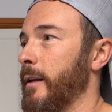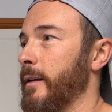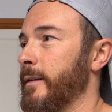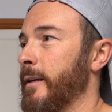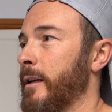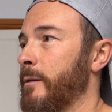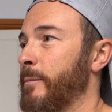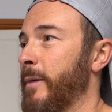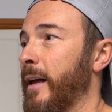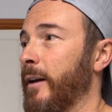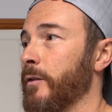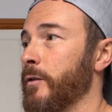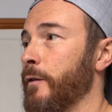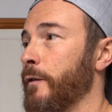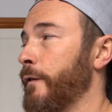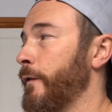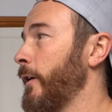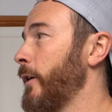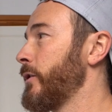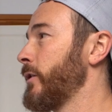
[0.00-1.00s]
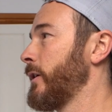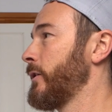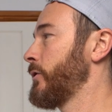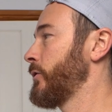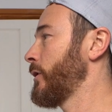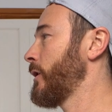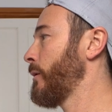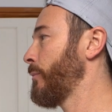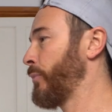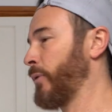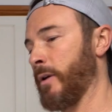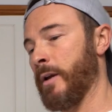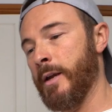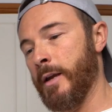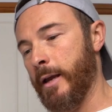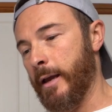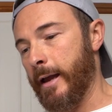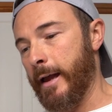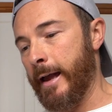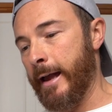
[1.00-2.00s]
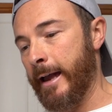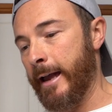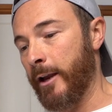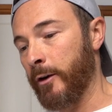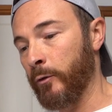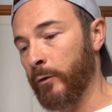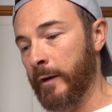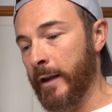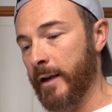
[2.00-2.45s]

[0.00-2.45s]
Let's head back to Photoshop, and